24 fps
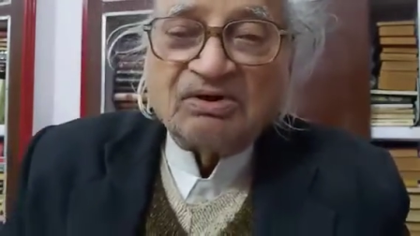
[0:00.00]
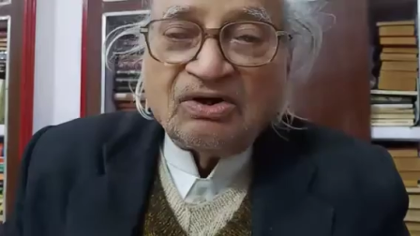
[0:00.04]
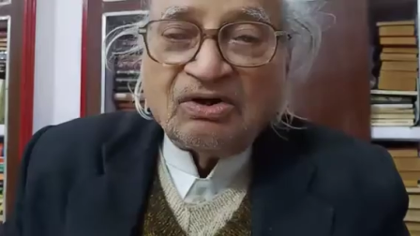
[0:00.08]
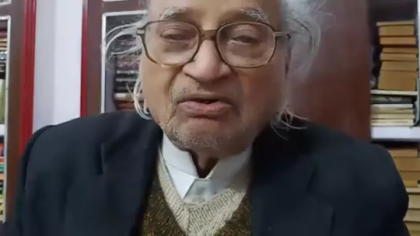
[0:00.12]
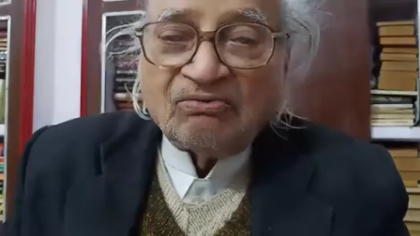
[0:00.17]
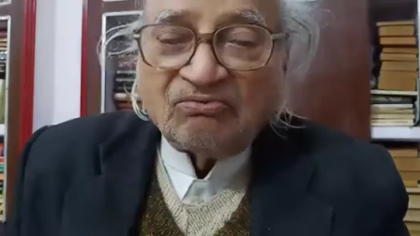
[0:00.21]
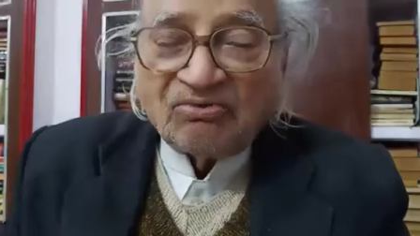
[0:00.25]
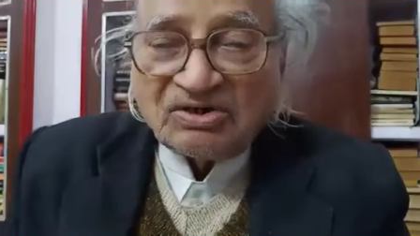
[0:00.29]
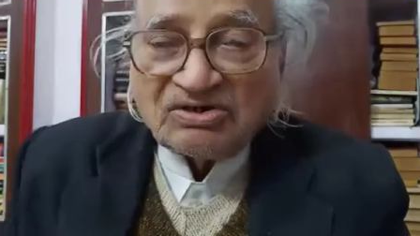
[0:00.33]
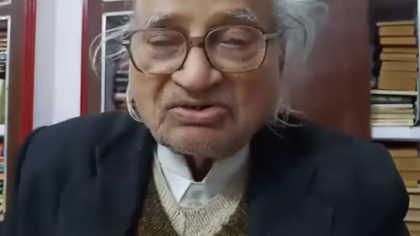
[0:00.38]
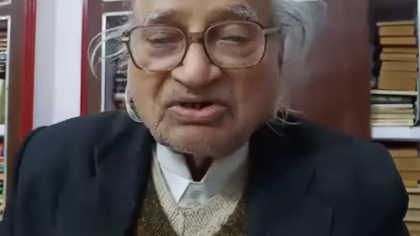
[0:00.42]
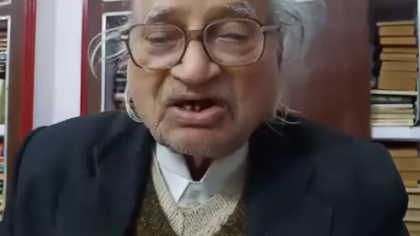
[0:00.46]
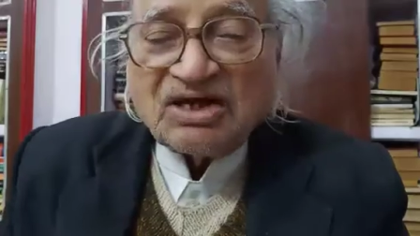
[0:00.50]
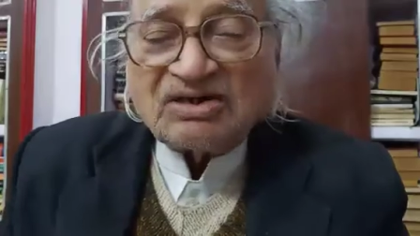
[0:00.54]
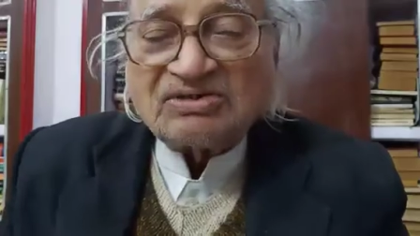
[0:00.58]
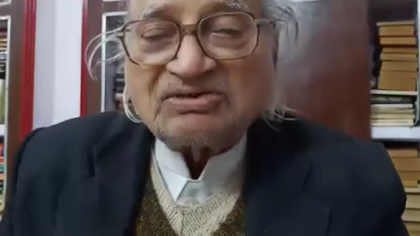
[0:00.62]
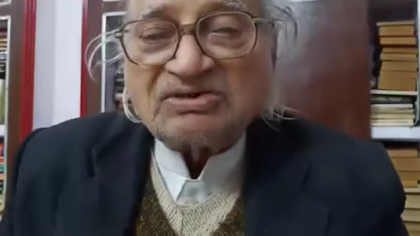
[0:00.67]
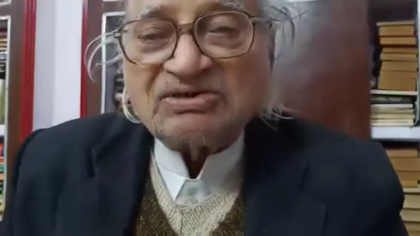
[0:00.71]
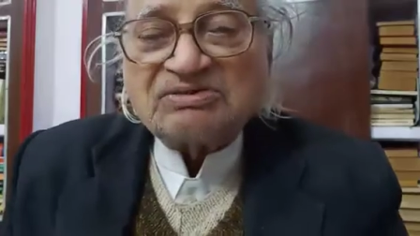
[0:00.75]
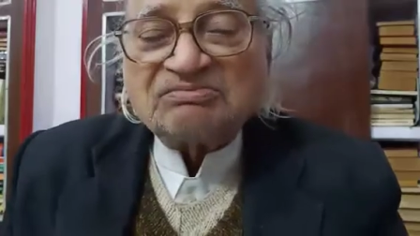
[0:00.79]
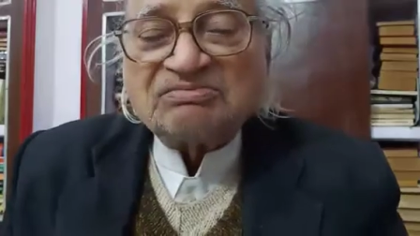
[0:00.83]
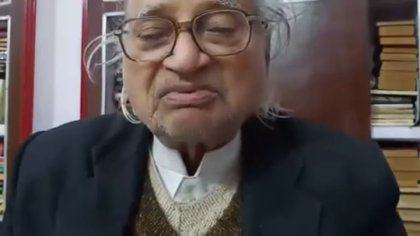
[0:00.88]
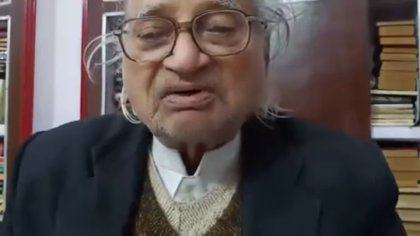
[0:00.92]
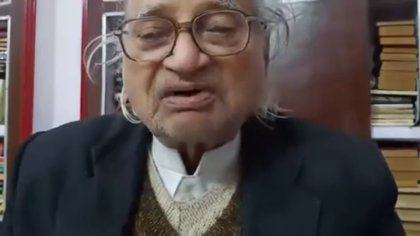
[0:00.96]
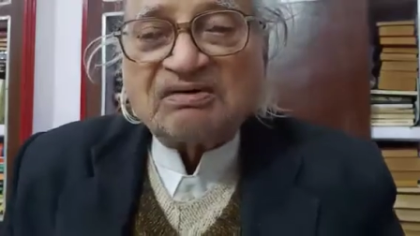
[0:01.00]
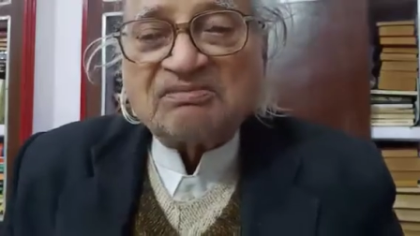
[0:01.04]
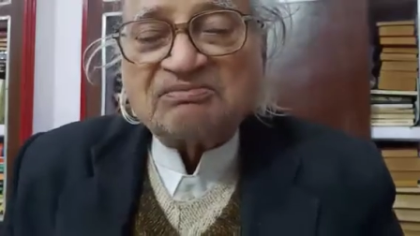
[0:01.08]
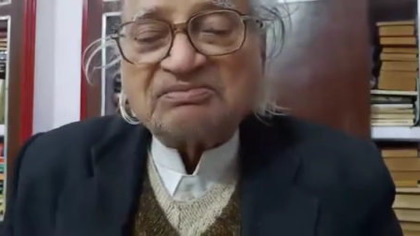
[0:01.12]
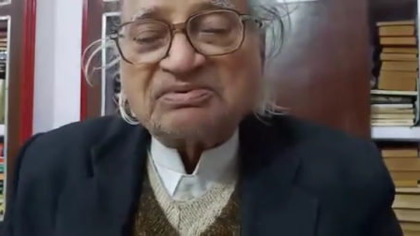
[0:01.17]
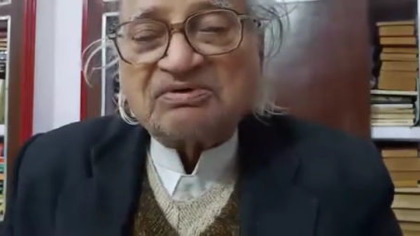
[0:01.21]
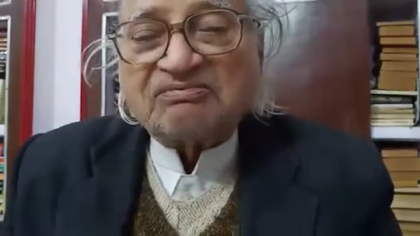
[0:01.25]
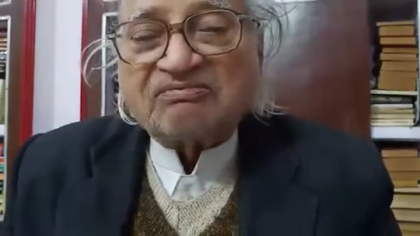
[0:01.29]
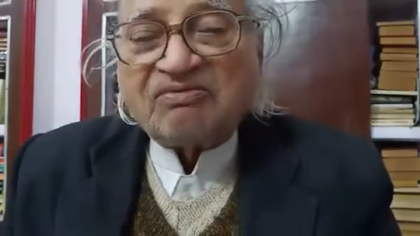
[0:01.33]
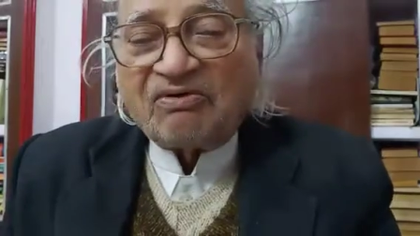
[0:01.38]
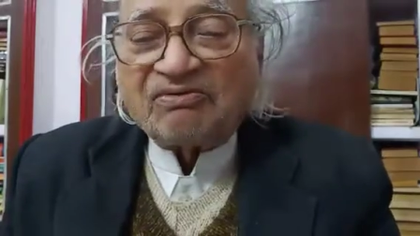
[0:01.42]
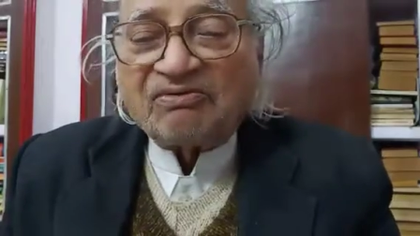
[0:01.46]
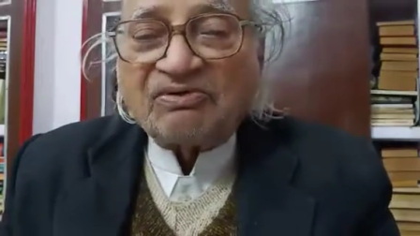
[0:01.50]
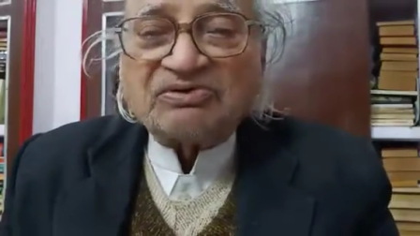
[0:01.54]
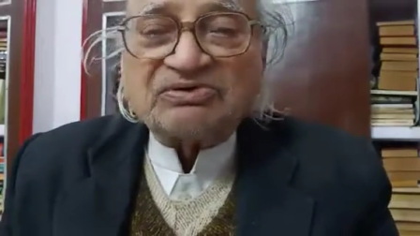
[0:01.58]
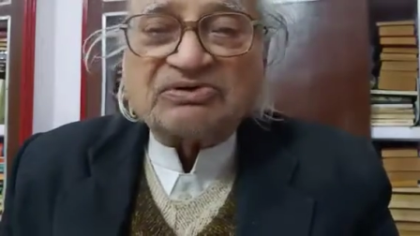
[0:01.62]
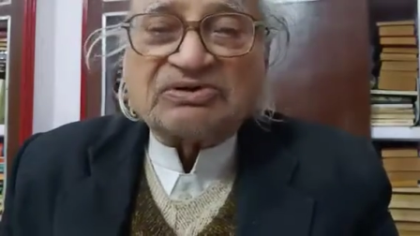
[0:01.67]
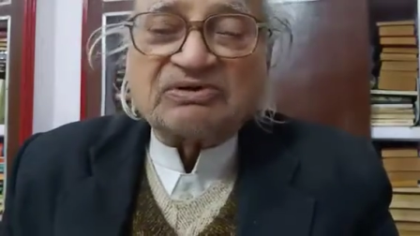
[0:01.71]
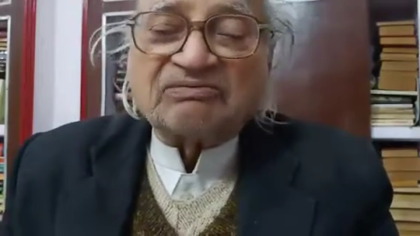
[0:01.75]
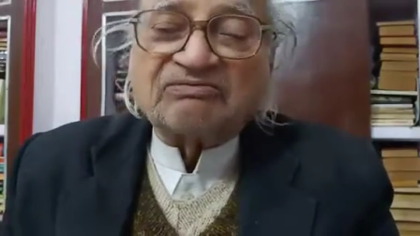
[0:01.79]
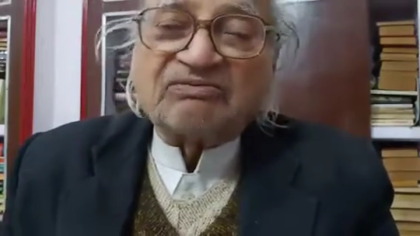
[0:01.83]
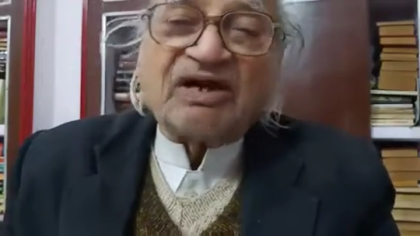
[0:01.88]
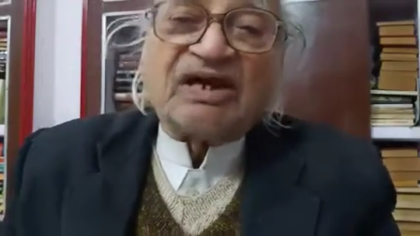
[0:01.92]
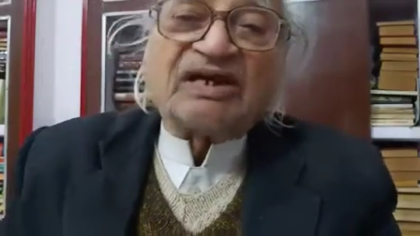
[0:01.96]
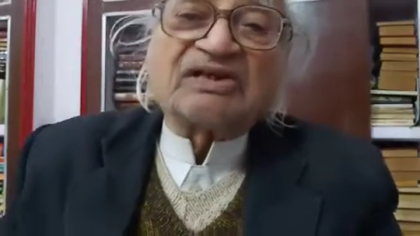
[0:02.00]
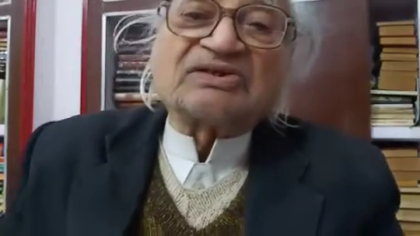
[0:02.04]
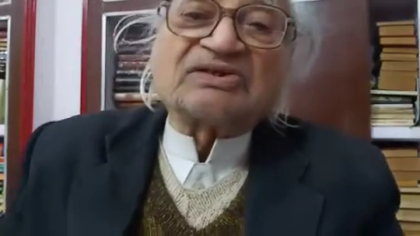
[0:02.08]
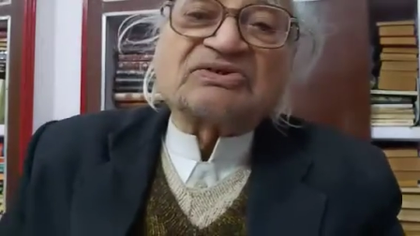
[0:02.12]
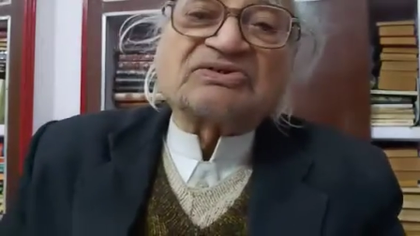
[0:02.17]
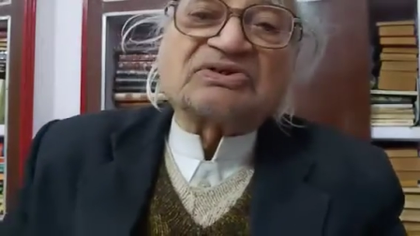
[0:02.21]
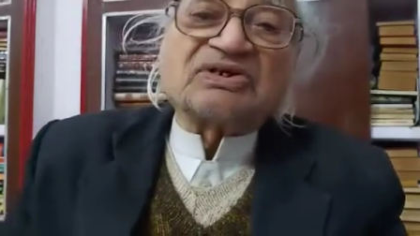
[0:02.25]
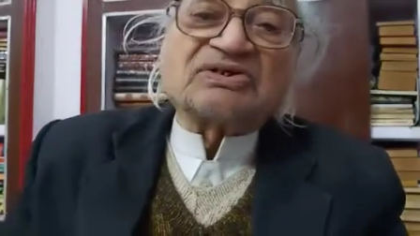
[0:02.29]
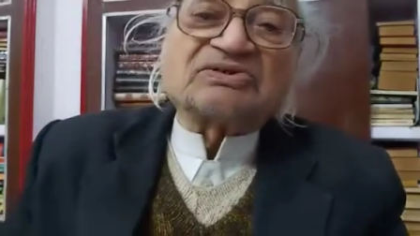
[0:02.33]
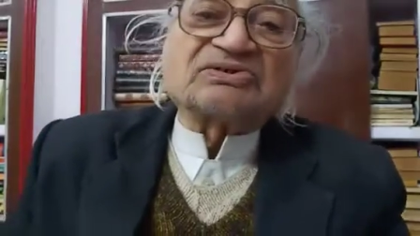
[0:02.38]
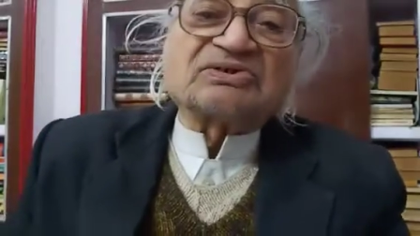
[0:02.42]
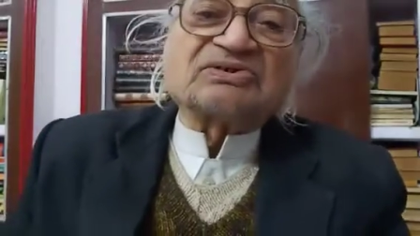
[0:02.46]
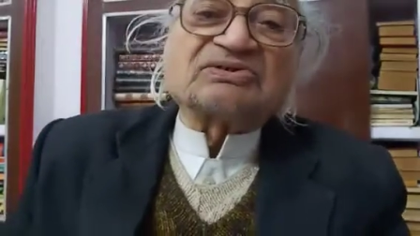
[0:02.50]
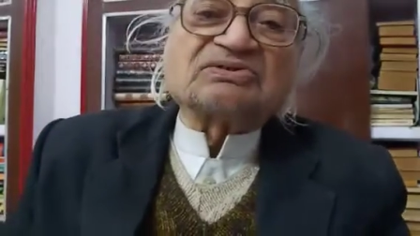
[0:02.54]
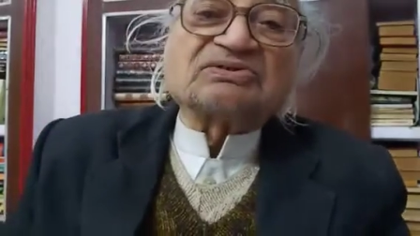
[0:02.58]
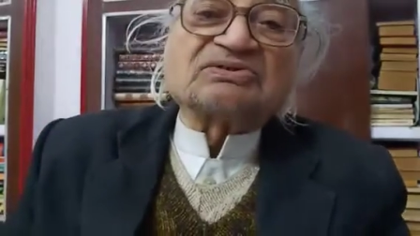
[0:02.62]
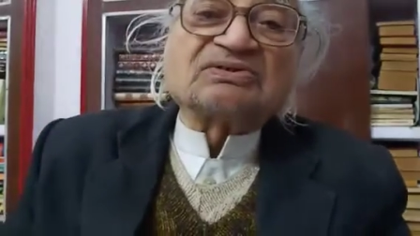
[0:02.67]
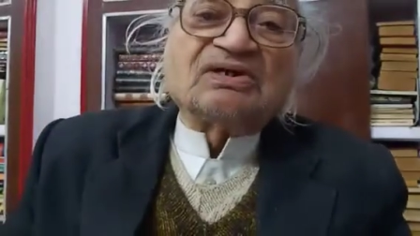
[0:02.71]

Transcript: one success becomes the foundation of another success,